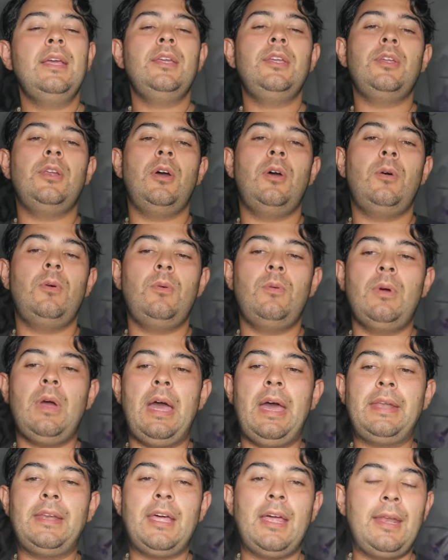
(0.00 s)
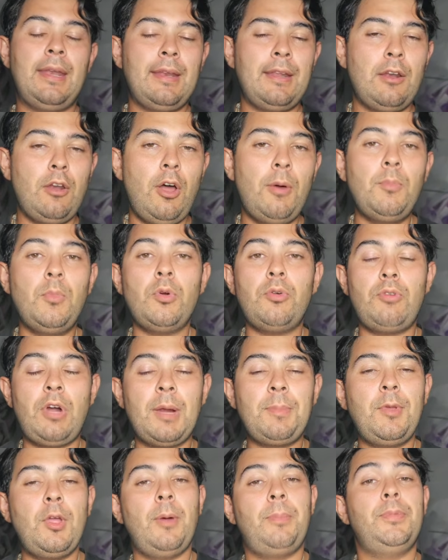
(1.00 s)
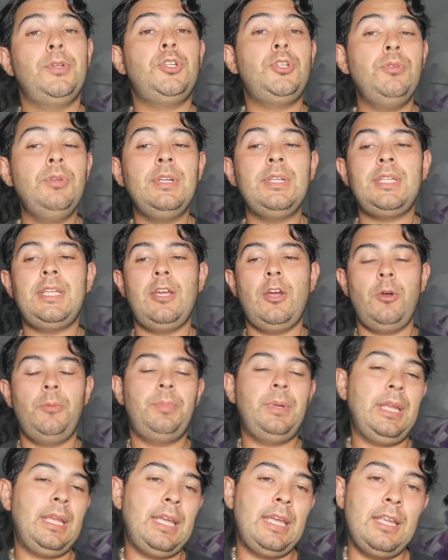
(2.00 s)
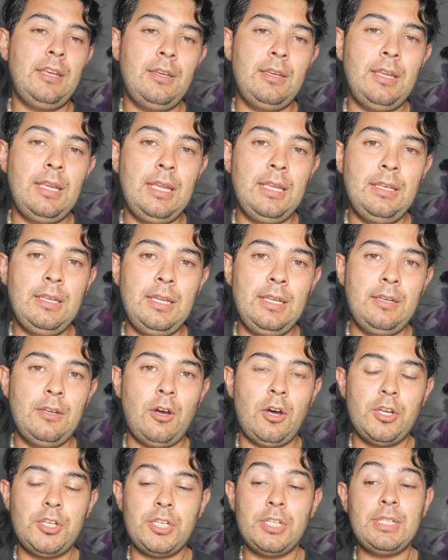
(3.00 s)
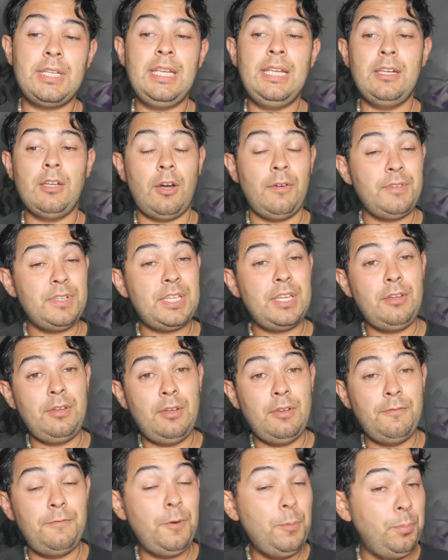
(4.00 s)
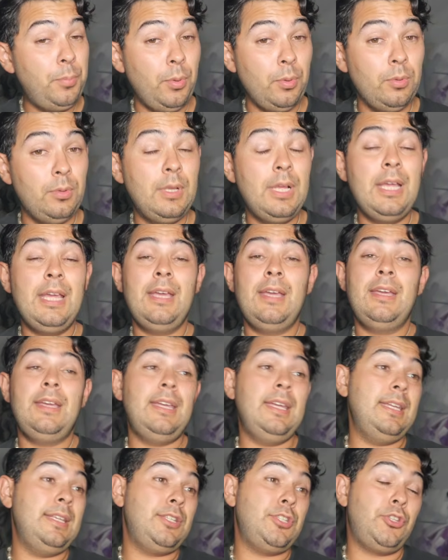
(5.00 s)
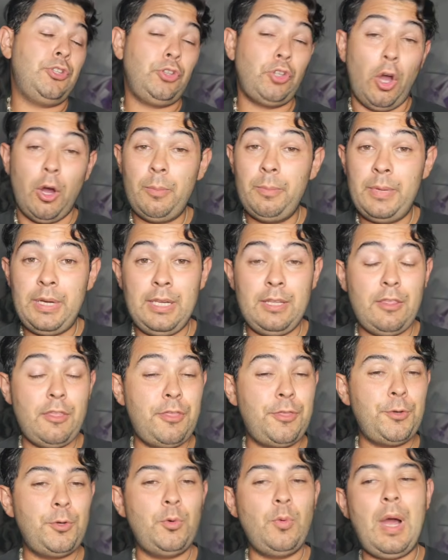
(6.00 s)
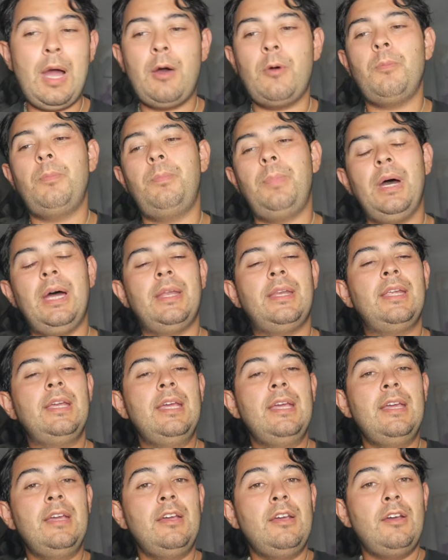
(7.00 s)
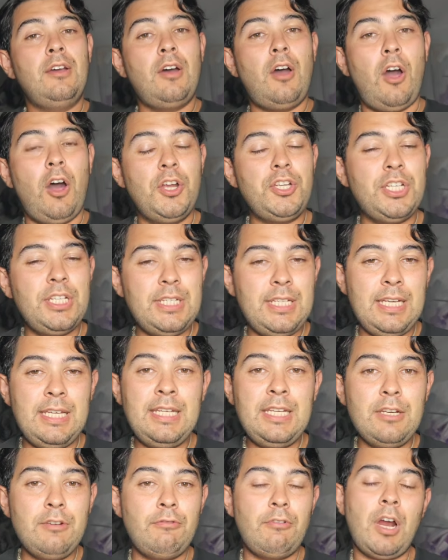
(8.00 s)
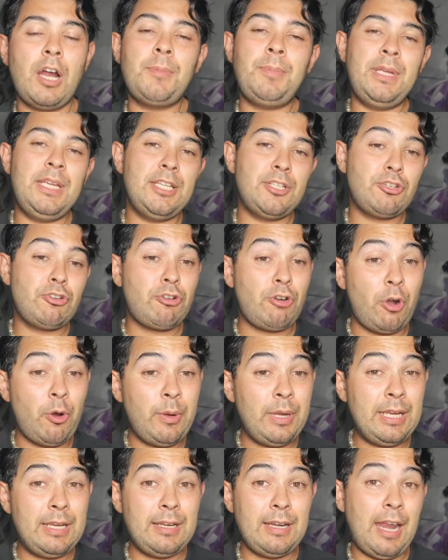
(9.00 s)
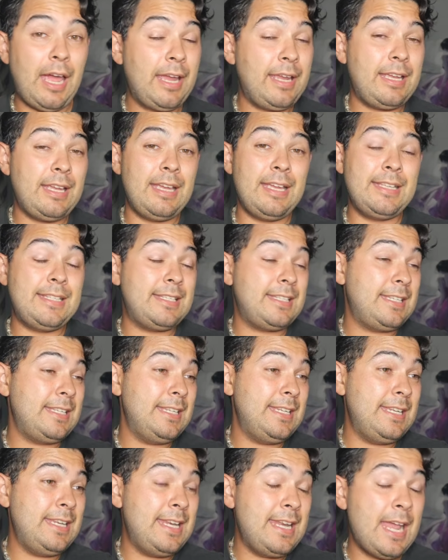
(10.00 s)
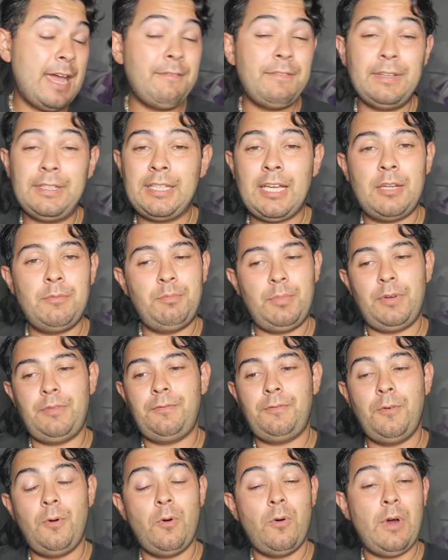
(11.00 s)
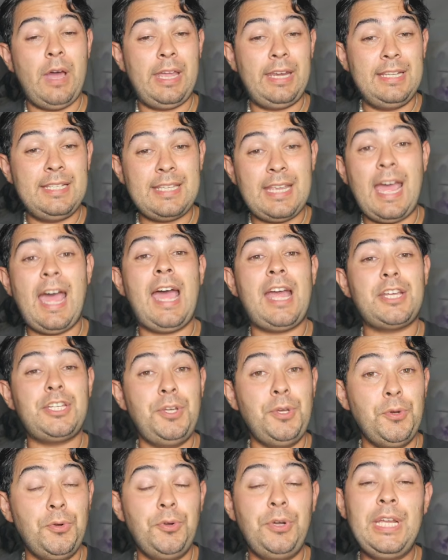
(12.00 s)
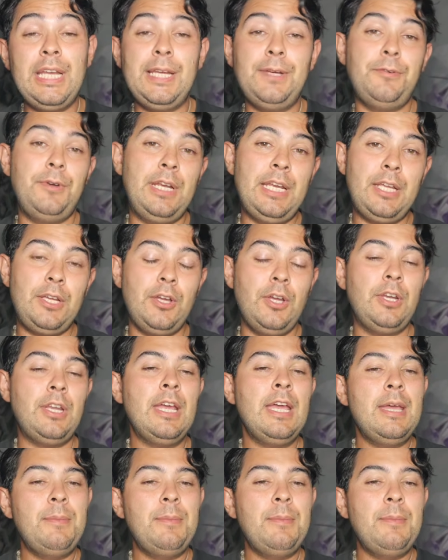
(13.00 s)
and a lot more rugby opportunity opening in Argentina. Obviously, football is dominant throughout, but Argentinian rugby is growing like it's never done before, and it's actually really, really good